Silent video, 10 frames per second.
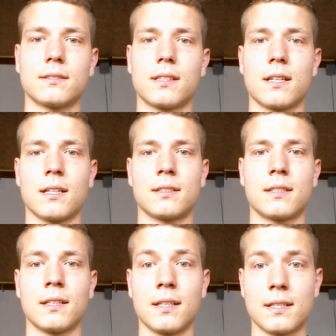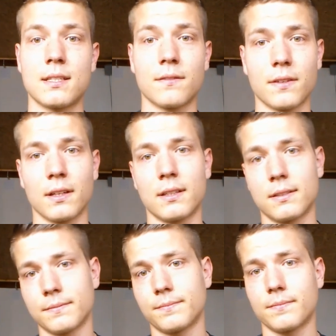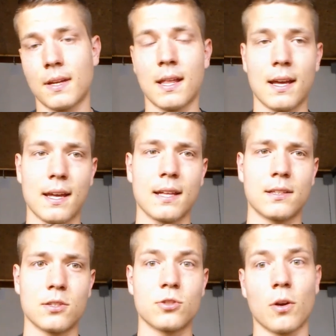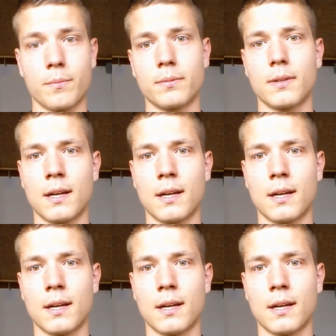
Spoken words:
because I did something and I had to stop.